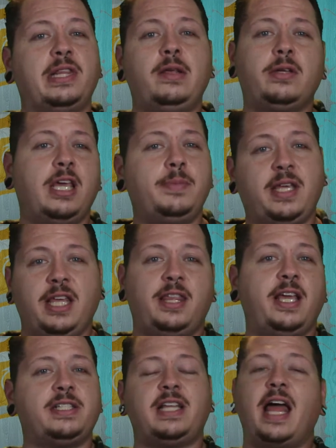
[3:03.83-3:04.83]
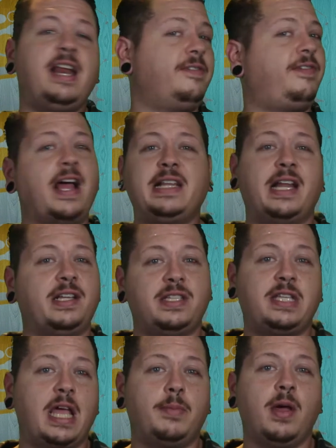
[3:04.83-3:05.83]
little gimmicky things, and I didn't find that in
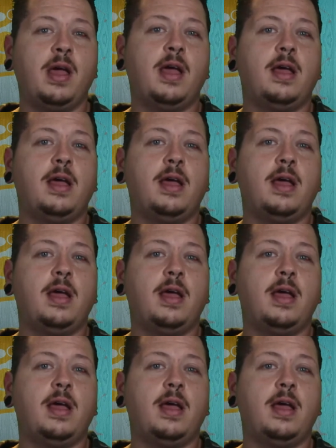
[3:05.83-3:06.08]
this game.